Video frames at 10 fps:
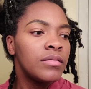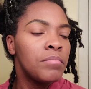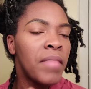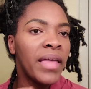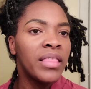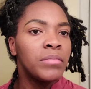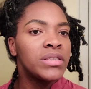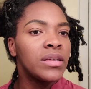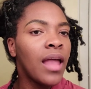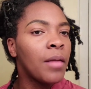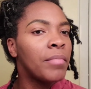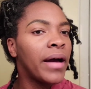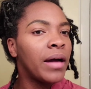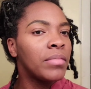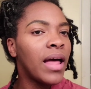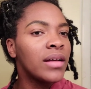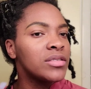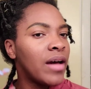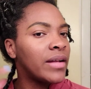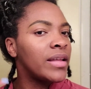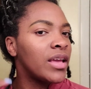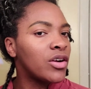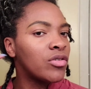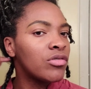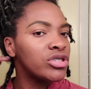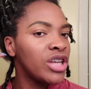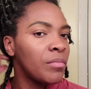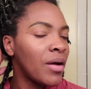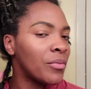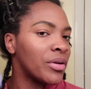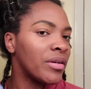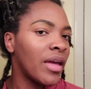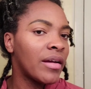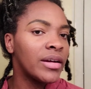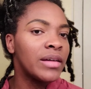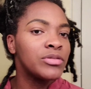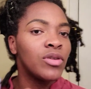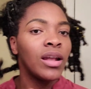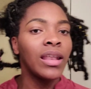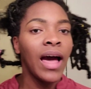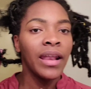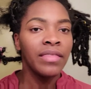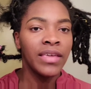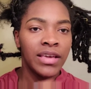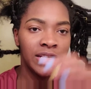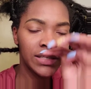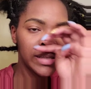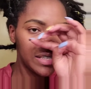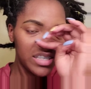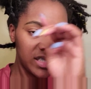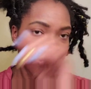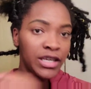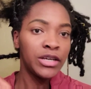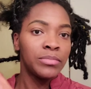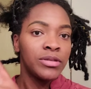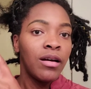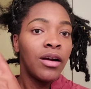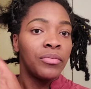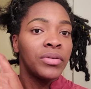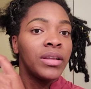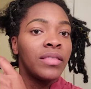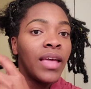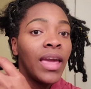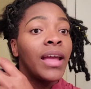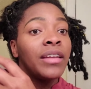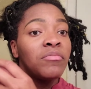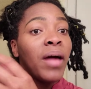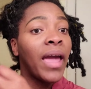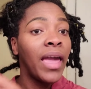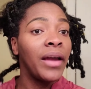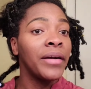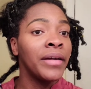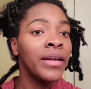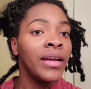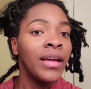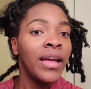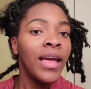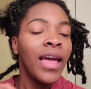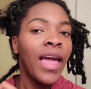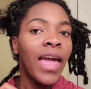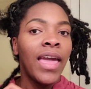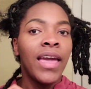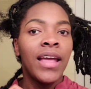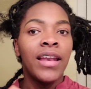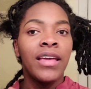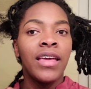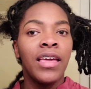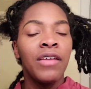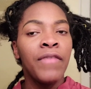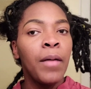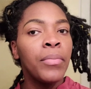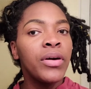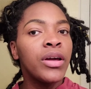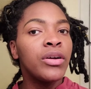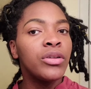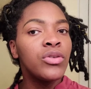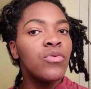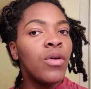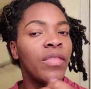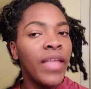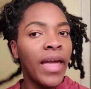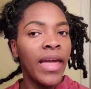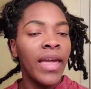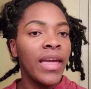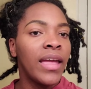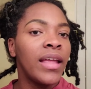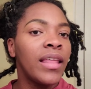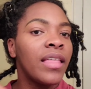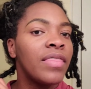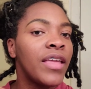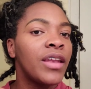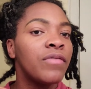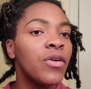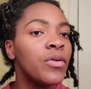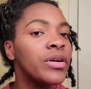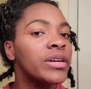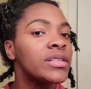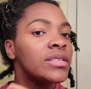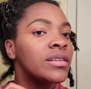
make them into like bob locks, so I didn't crochet my rear hair up. So a lot of these tips are really the end of my hair, and if I put glue on that end, then of course